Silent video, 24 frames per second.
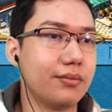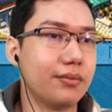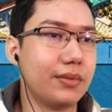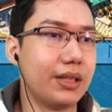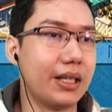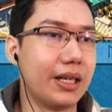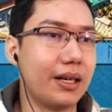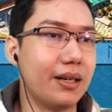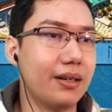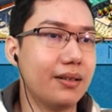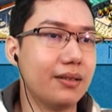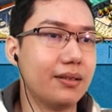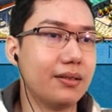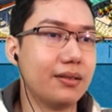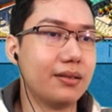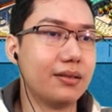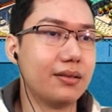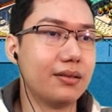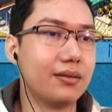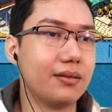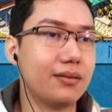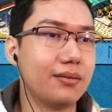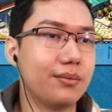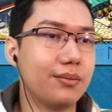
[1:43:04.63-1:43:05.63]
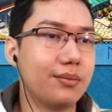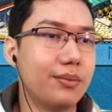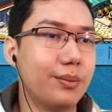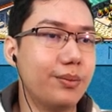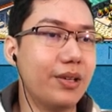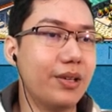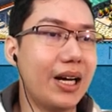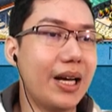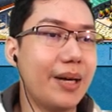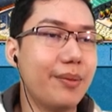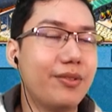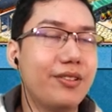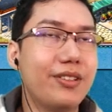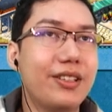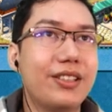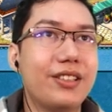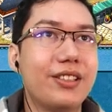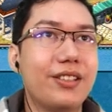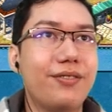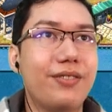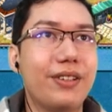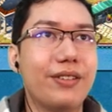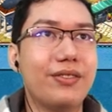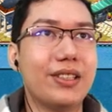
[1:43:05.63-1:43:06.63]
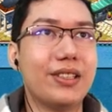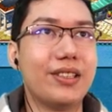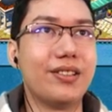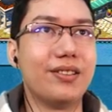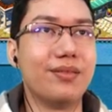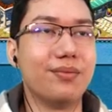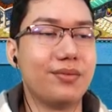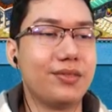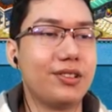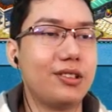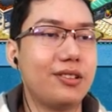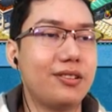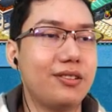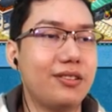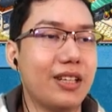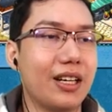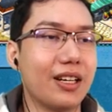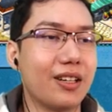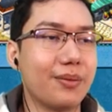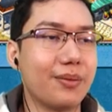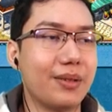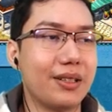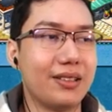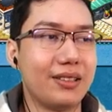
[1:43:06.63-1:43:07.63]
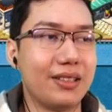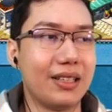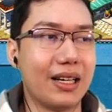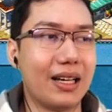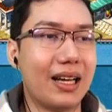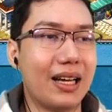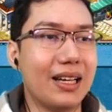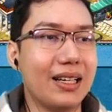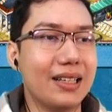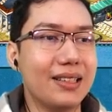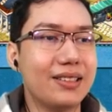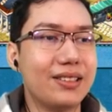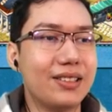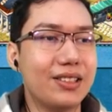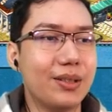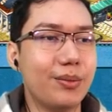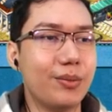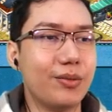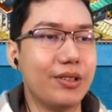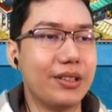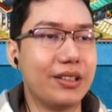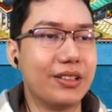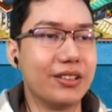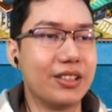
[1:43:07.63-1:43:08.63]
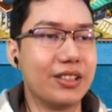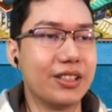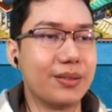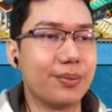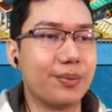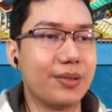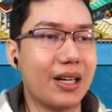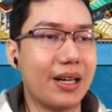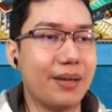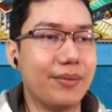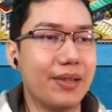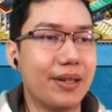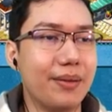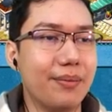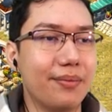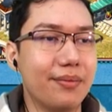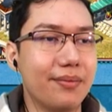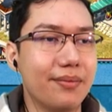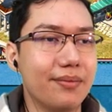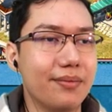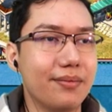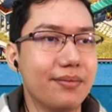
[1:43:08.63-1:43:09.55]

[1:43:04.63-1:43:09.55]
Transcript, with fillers: Yeah. Bribe 350 drachmas. Yeah, I assumed we could just bribe them.